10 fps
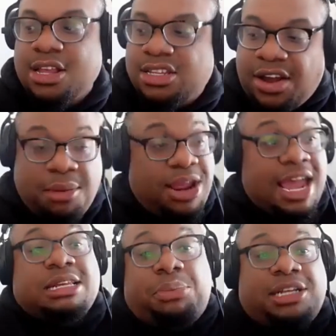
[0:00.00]
So now Emery
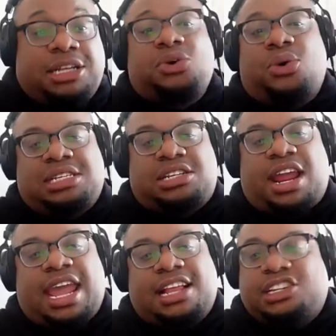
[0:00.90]
has a bunch of toys in her
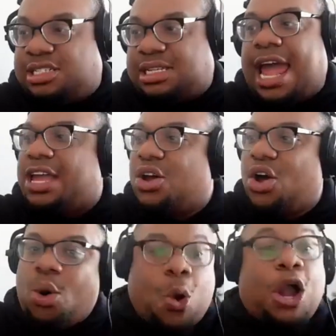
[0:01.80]
hand, just like
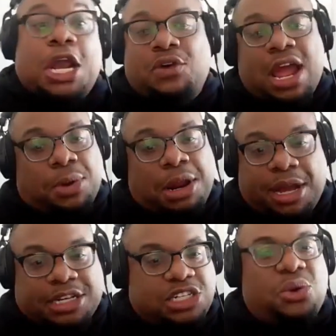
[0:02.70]
walking around with a
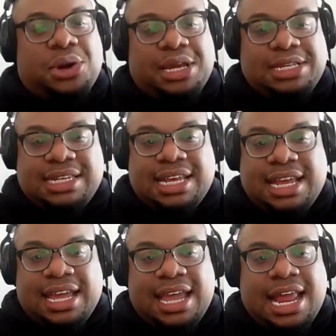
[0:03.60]
bunch of toys.
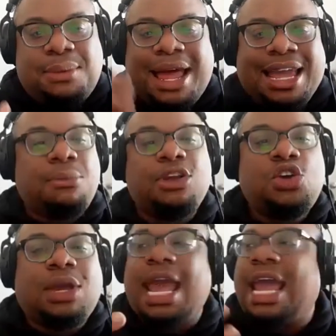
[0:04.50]
And I'm like, Emery,
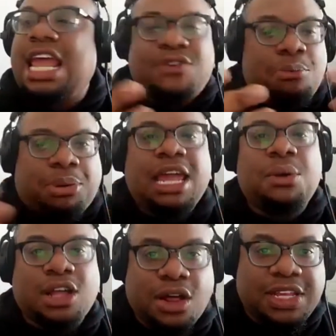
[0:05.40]
you can't even play
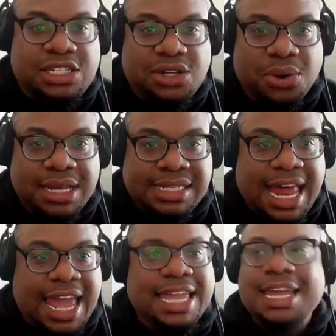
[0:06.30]
with all these toys.
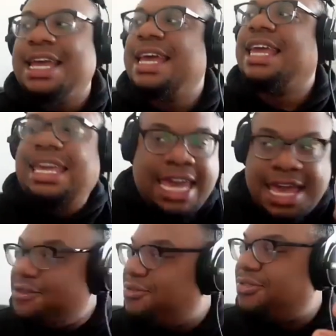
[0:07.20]
Like,
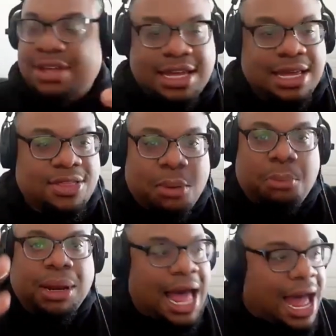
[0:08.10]
give the
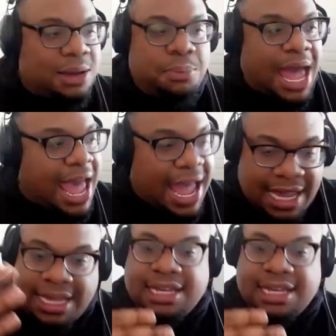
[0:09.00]
block back,